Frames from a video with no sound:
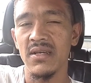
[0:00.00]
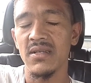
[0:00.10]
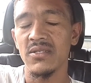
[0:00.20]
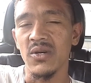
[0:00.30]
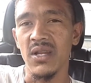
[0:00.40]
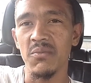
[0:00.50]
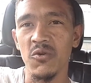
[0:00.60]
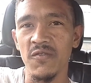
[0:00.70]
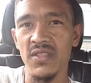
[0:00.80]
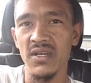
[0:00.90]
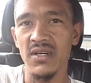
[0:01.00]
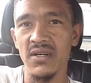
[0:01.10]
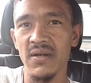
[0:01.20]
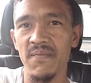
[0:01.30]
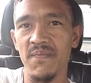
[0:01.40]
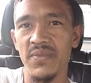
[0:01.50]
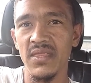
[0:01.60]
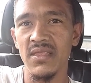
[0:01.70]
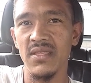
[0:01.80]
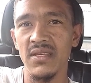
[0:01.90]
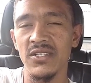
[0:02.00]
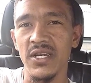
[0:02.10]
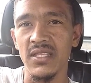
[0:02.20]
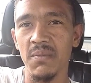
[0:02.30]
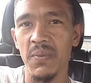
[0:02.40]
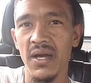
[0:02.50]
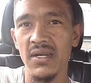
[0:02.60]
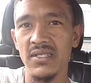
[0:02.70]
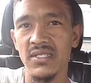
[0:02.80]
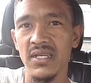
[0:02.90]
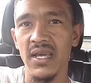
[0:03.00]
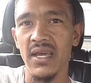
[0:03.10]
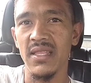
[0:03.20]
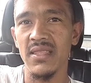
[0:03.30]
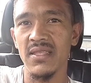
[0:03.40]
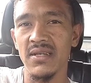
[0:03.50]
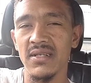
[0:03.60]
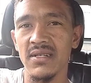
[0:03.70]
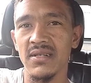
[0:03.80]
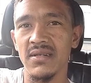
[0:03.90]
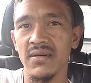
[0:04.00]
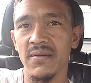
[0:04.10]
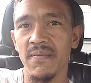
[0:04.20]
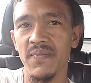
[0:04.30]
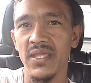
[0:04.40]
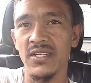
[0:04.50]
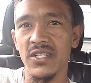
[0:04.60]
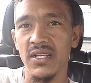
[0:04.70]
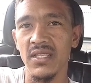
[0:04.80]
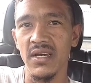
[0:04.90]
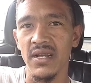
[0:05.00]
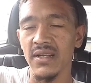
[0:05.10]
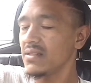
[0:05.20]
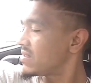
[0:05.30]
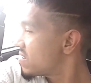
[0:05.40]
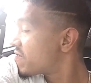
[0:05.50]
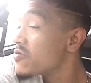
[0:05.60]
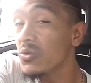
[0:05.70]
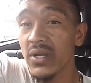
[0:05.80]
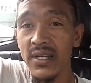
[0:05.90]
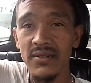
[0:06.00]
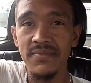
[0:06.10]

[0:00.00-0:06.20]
So I removed the injector plugs and the injector rail, the fuel rail,